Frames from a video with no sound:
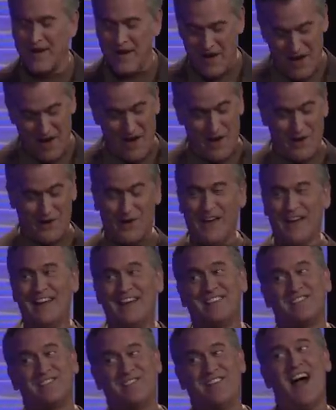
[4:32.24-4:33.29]
Oh,
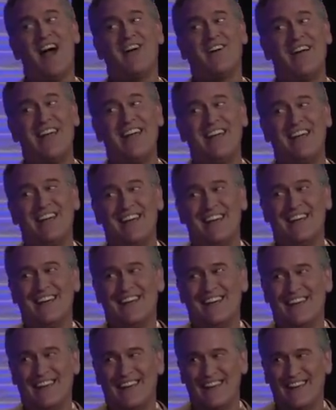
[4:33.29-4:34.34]
sorry.
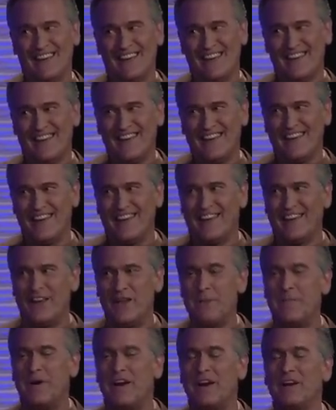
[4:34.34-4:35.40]

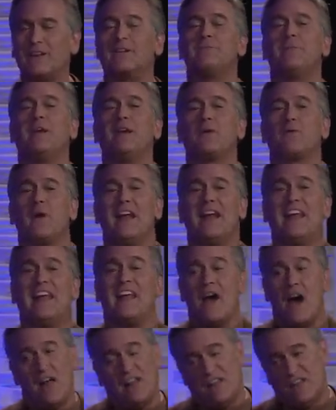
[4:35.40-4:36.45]
You better be a
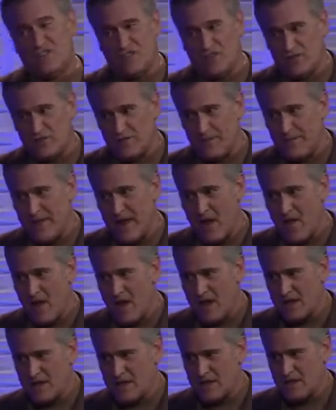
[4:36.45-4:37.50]
radiologist from now
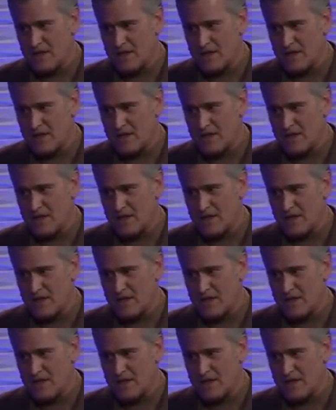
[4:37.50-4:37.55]
on,